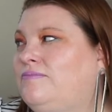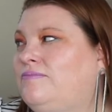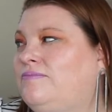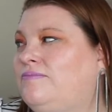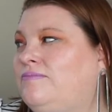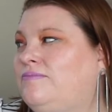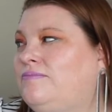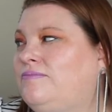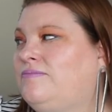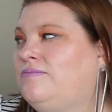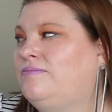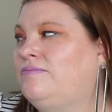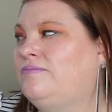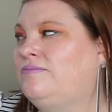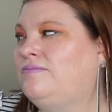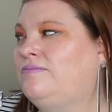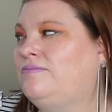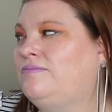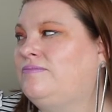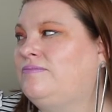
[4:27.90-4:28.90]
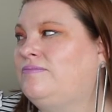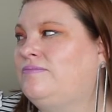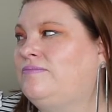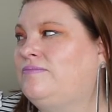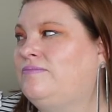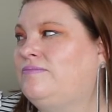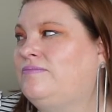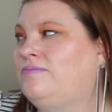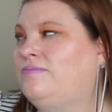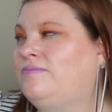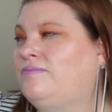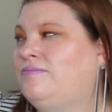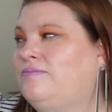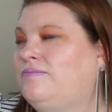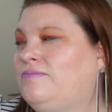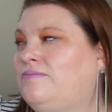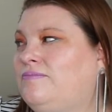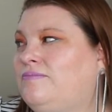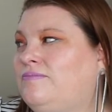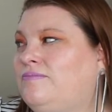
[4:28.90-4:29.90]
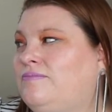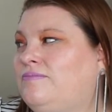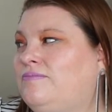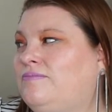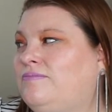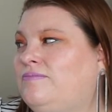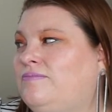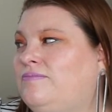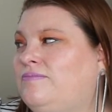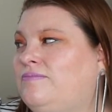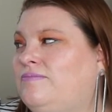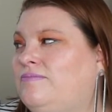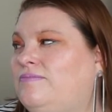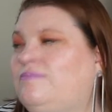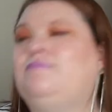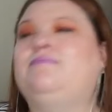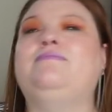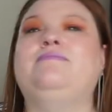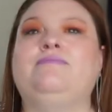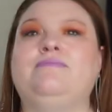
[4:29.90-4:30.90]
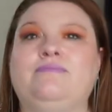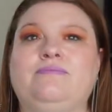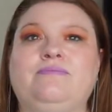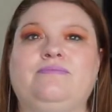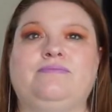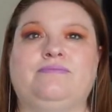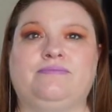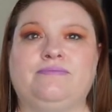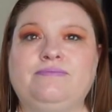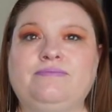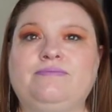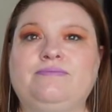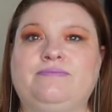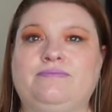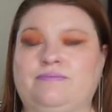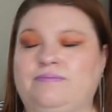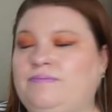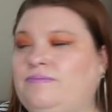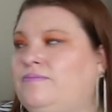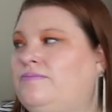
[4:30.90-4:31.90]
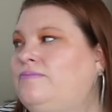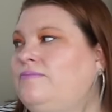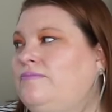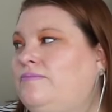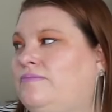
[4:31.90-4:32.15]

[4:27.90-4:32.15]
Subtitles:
(silent)